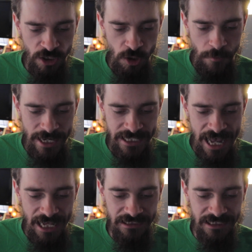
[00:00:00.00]
You may
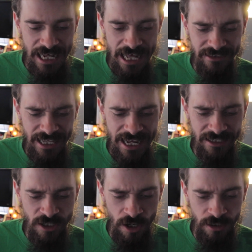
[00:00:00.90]
cast
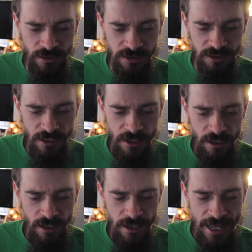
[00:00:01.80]
non-land cards
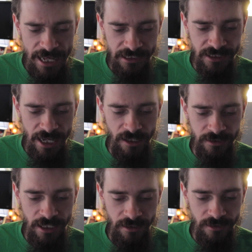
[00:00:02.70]

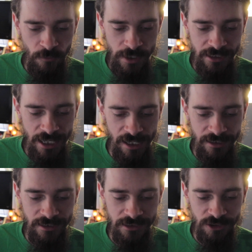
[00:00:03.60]
exiled with
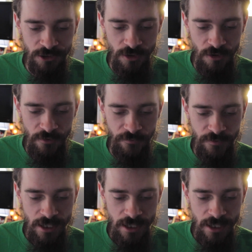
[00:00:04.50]
Hedonist's Trove.